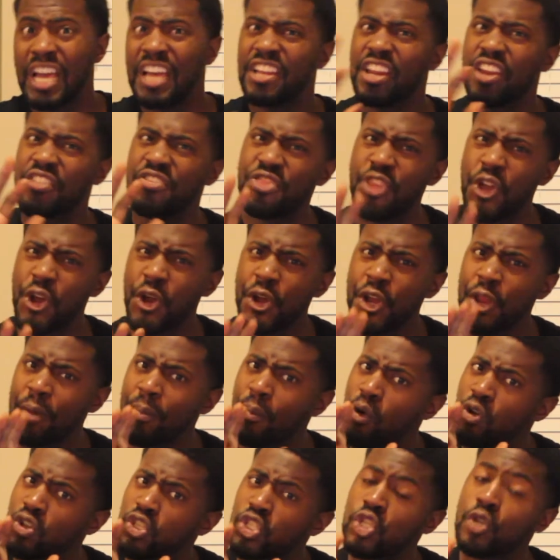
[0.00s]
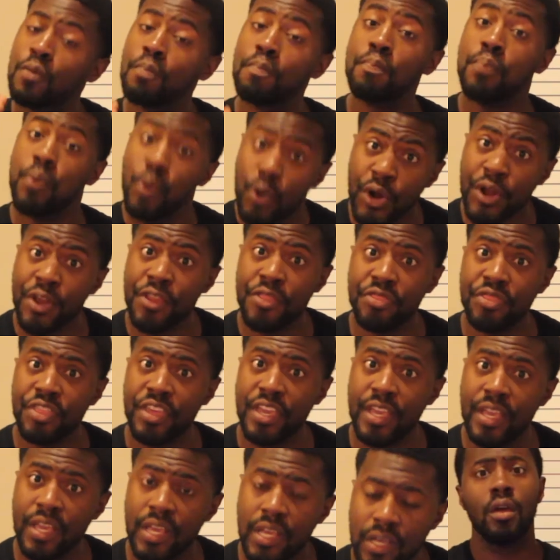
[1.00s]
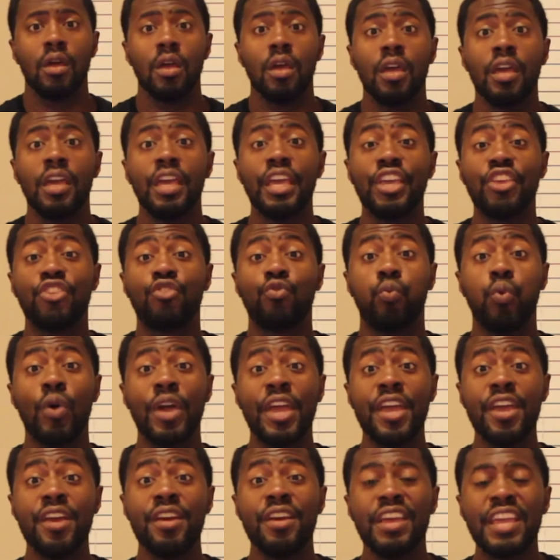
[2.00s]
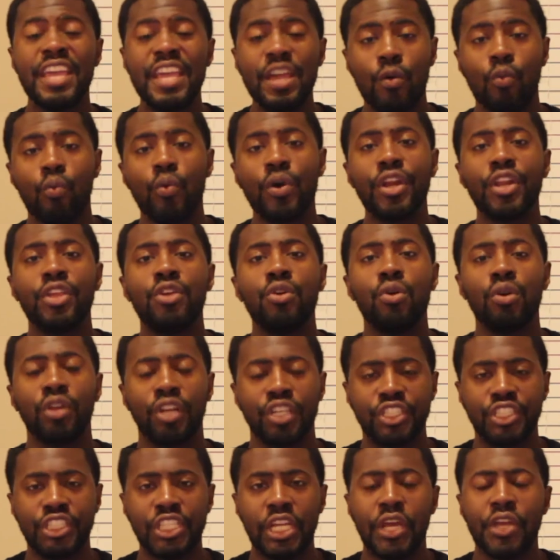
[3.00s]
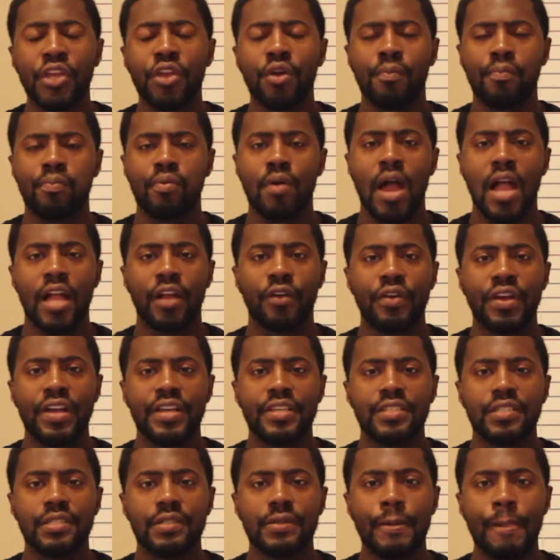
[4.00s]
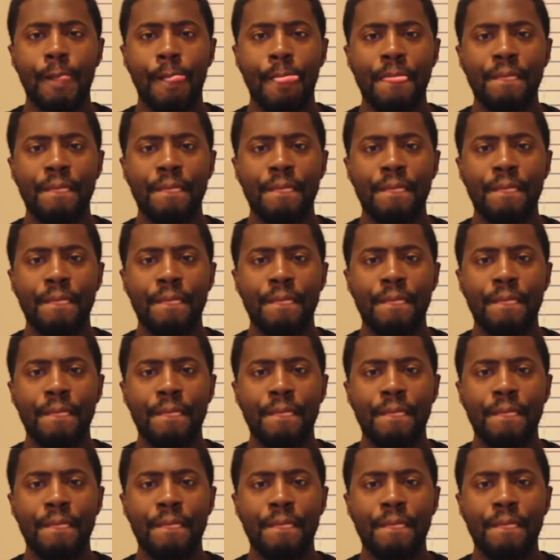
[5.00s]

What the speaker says: the third and most important thing is where and when are you going to share your progress?